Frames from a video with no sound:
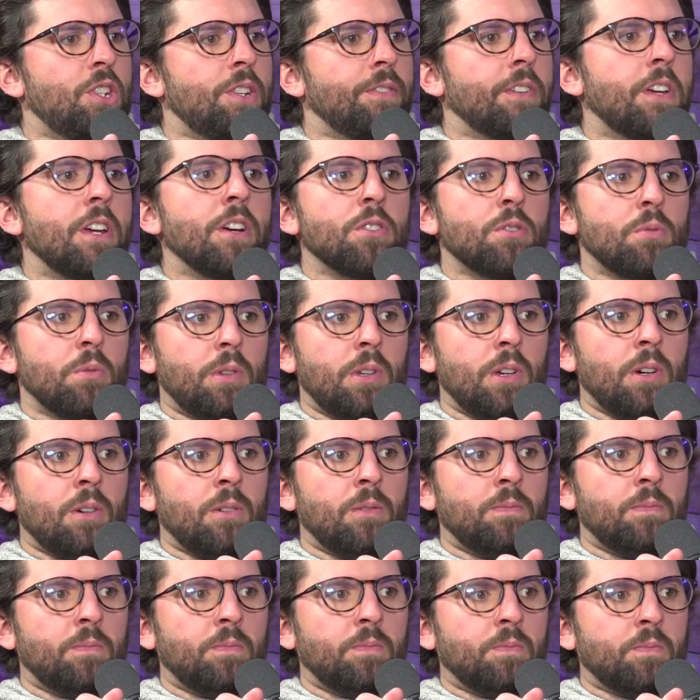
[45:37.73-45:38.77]
gears with y'all.
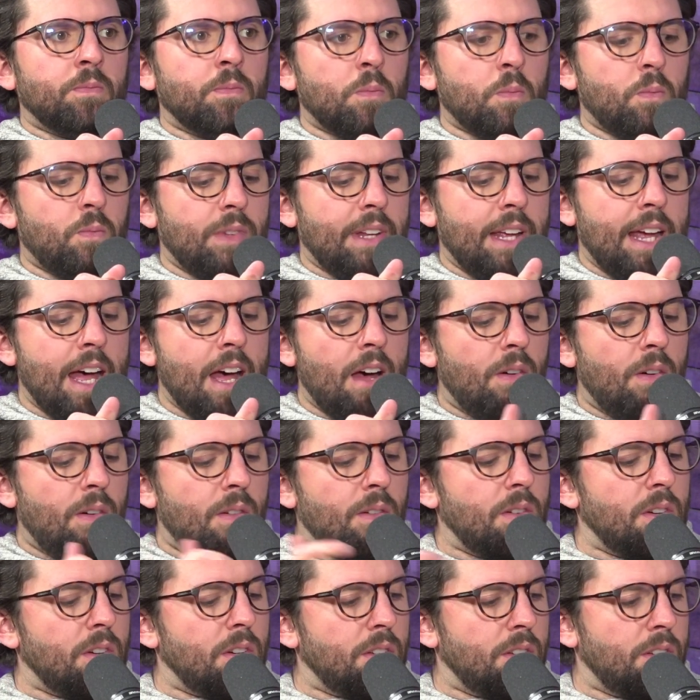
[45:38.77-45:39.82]
How
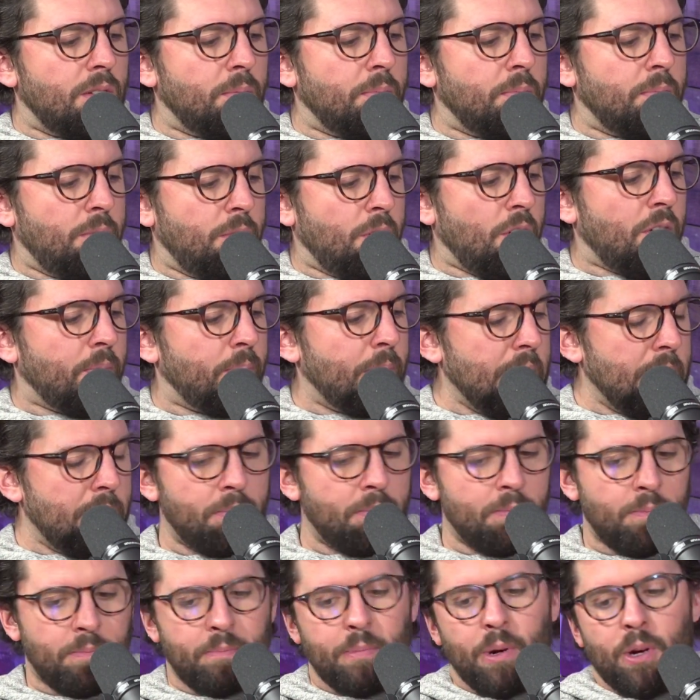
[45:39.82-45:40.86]
y'all been
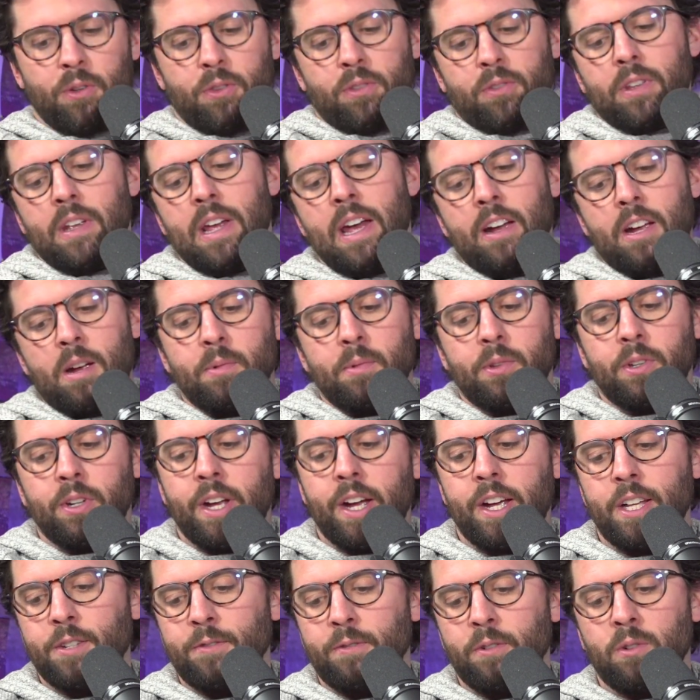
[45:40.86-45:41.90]
both at Cumberland
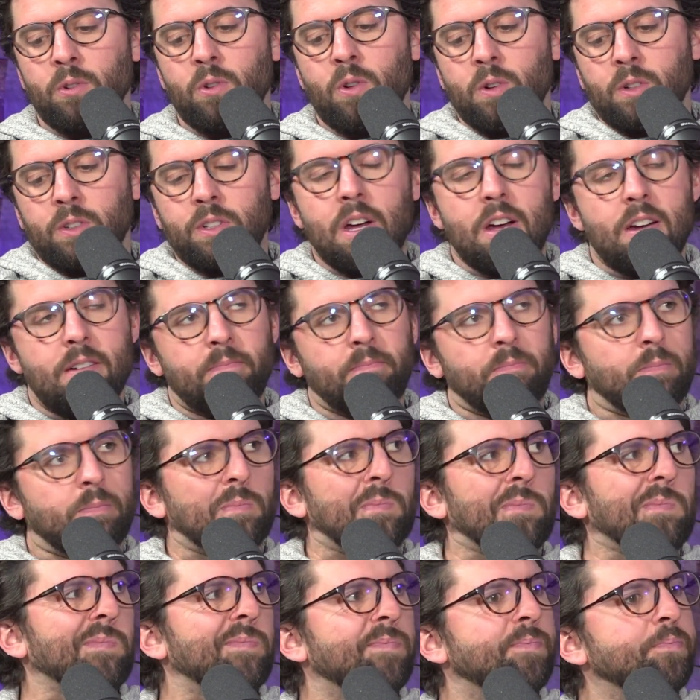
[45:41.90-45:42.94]
Heights for a long time?
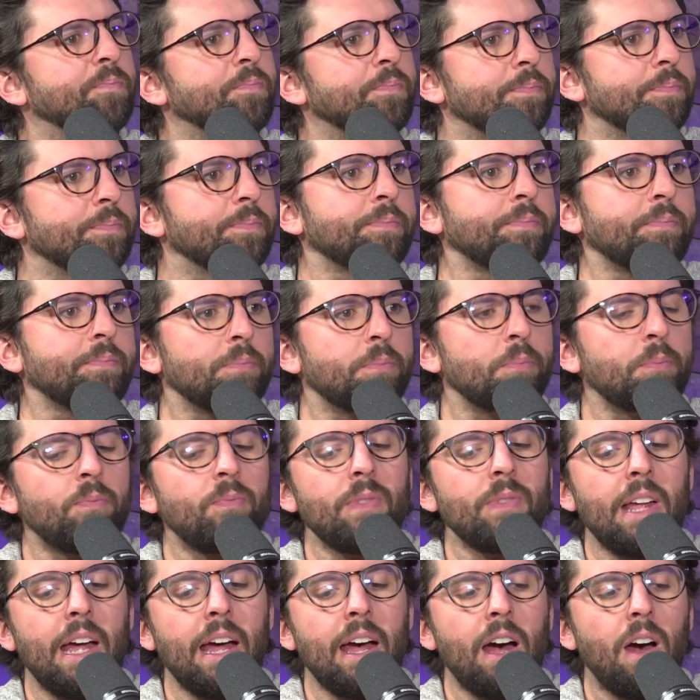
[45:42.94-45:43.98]

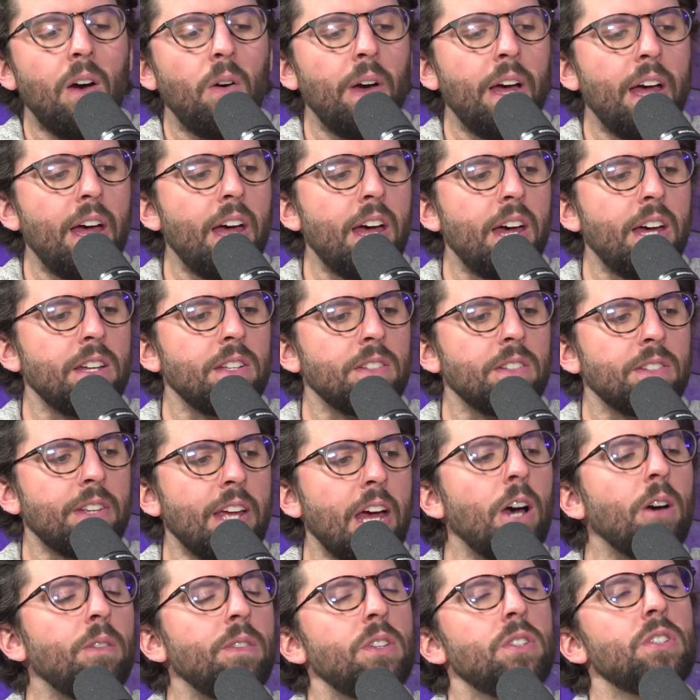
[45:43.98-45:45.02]
How
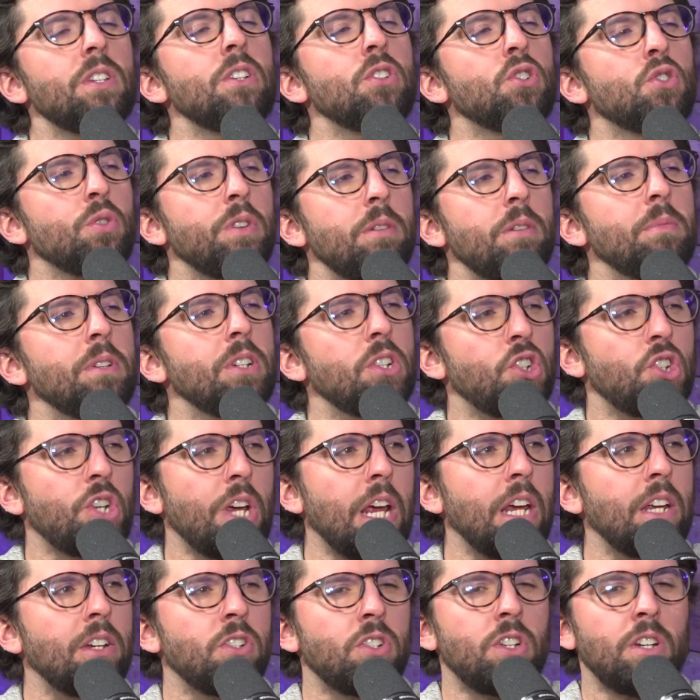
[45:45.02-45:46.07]
have you seen treatment
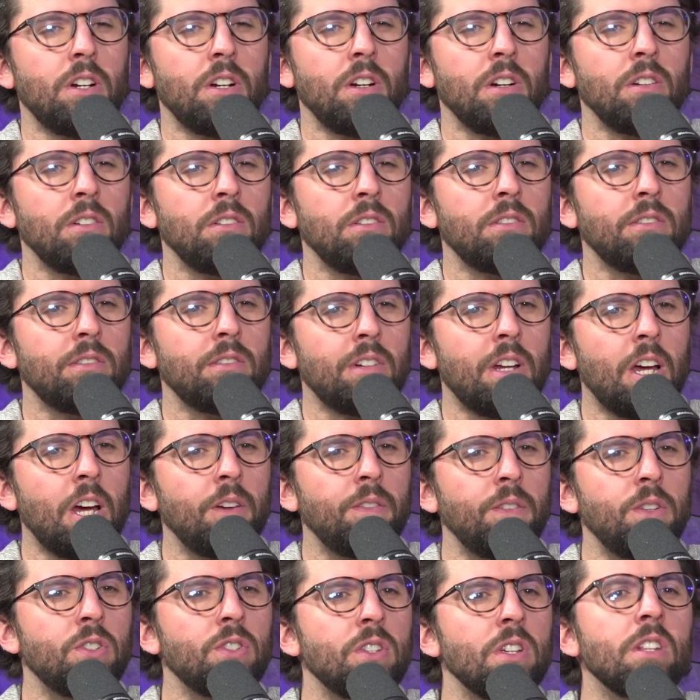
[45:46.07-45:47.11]
change here? How have
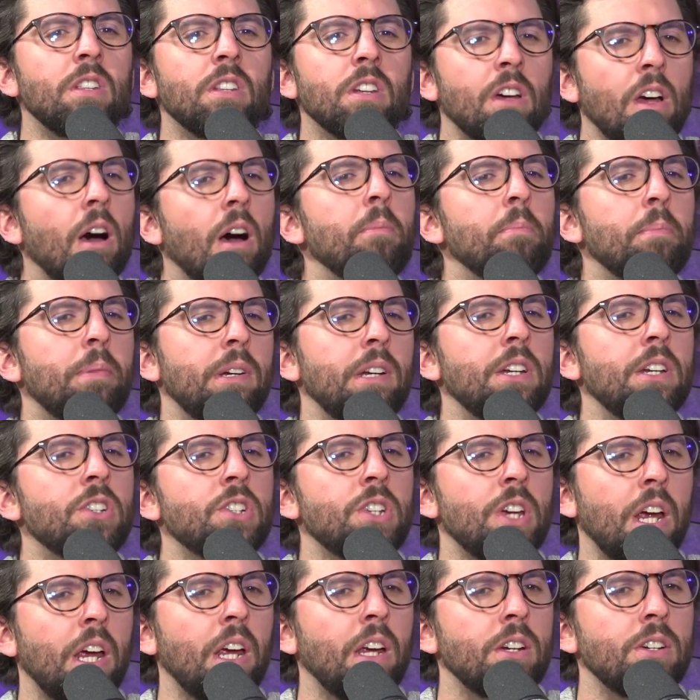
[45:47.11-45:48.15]
you seen the company
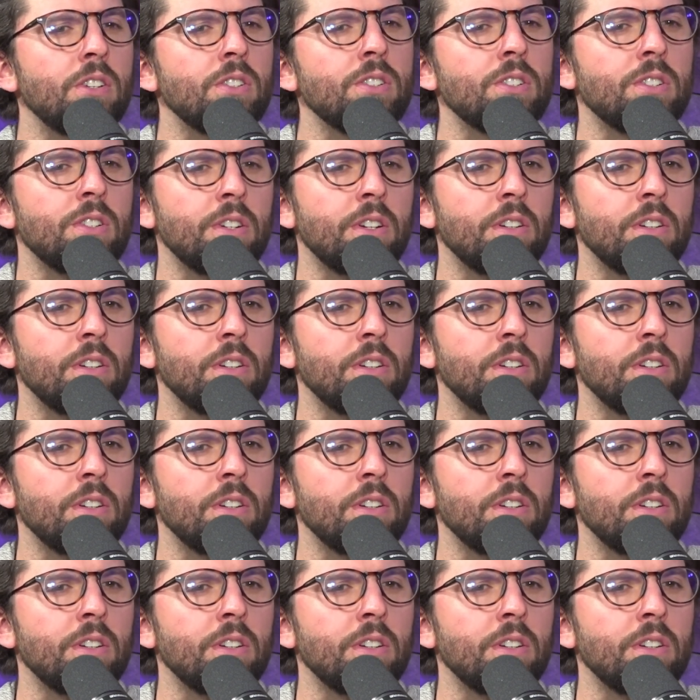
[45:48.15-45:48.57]
change?